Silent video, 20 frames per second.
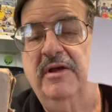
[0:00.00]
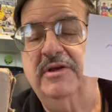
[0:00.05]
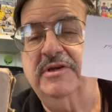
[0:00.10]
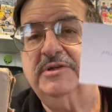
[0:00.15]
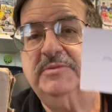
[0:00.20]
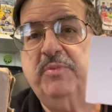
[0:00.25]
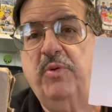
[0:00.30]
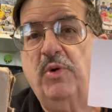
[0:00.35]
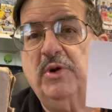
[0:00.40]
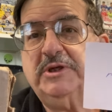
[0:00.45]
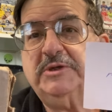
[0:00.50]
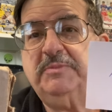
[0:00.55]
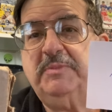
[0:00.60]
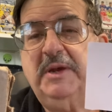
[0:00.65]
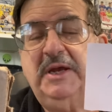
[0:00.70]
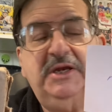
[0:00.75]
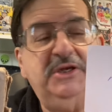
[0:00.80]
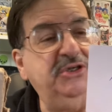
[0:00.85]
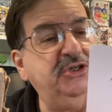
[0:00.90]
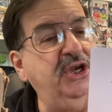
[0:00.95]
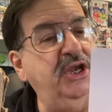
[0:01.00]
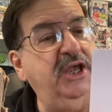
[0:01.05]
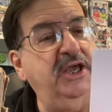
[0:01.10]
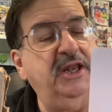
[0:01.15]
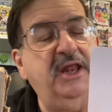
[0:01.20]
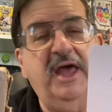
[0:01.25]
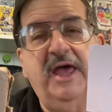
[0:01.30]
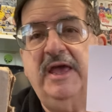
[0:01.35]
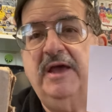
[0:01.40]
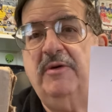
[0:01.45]

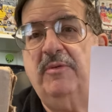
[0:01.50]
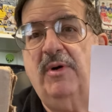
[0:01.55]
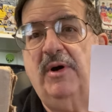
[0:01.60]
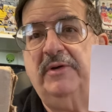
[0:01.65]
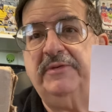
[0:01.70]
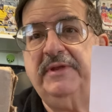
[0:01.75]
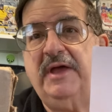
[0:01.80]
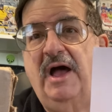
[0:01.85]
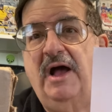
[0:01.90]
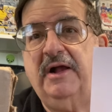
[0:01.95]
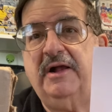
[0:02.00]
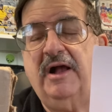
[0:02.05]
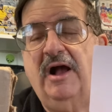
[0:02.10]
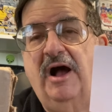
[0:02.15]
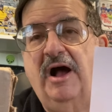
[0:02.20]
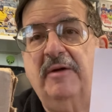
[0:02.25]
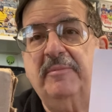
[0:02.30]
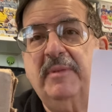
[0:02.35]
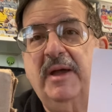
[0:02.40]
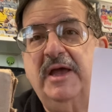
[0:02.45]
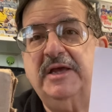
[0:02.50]
sportspg@aol.com,